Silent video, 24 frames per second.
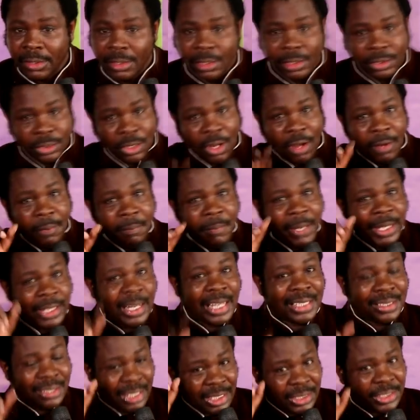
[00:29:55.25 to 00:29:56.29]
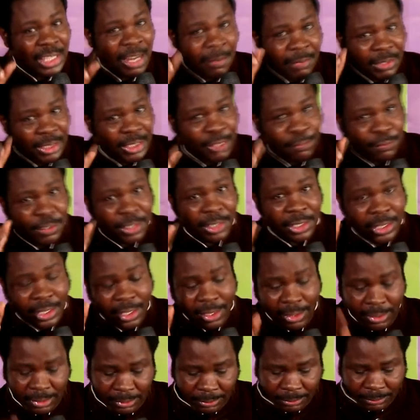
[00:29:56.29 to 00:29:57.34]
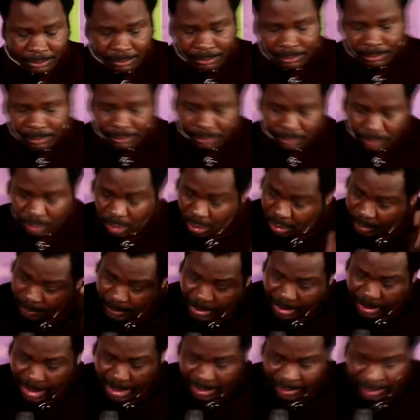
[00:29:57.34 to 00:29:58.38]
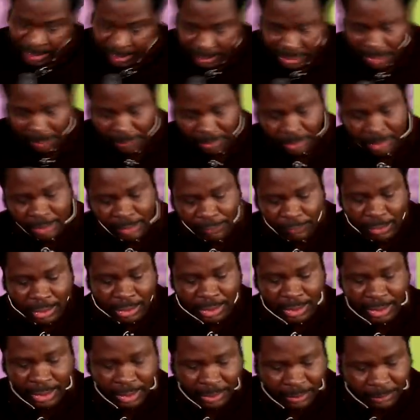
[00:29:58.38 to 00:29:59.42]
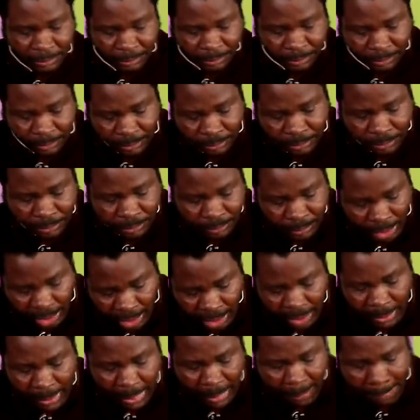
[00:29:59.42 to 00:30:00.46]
Don't make us read something different here. Don't make us read something different here. Eh?